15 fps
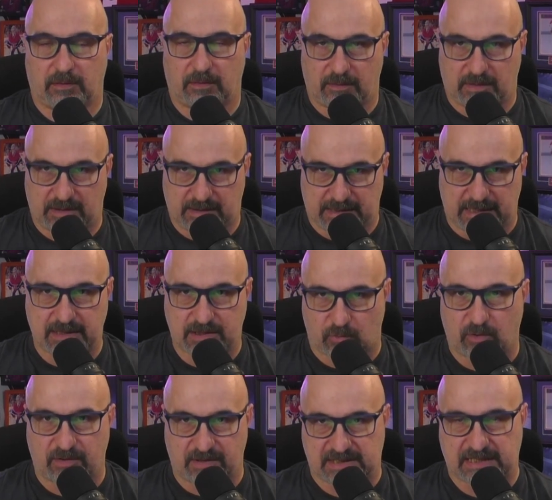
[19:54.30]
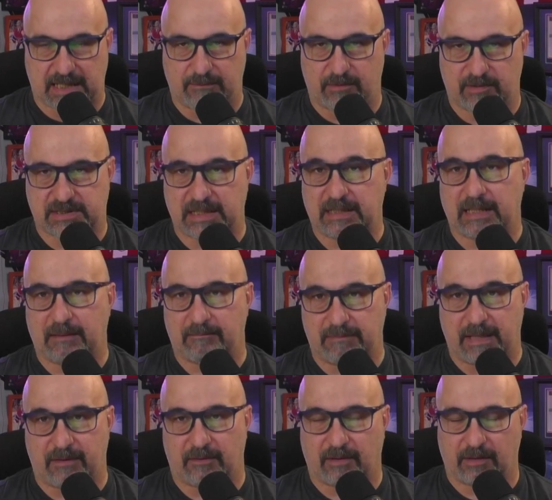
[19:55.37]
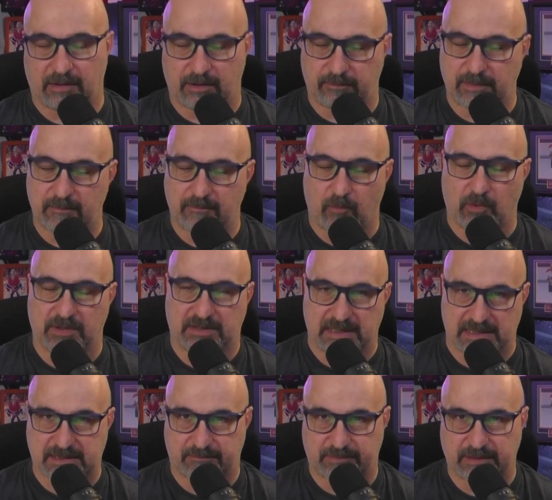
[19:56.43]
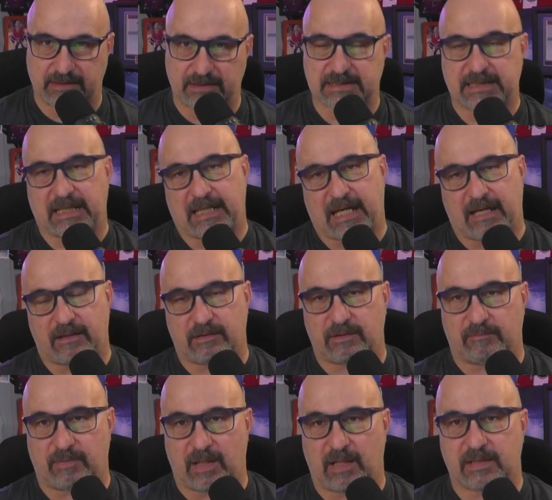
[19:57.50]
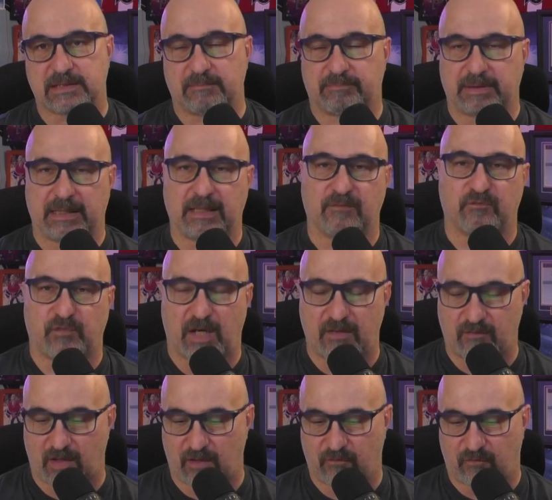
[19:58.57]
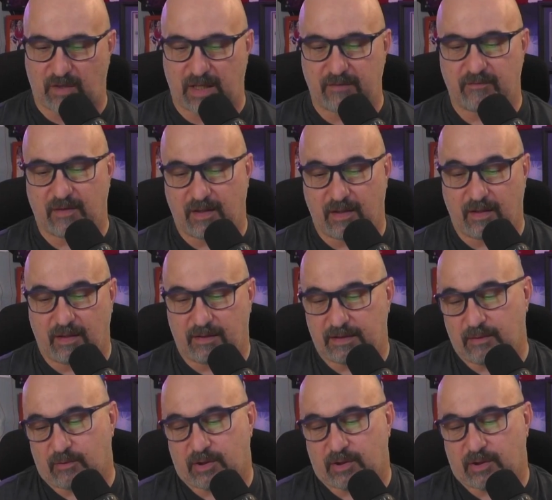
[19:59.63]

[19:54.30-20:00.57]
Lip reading: that's where the Sabres can get better. A little bit more discipline, staying out of the box and playing it 5-on-5. They were good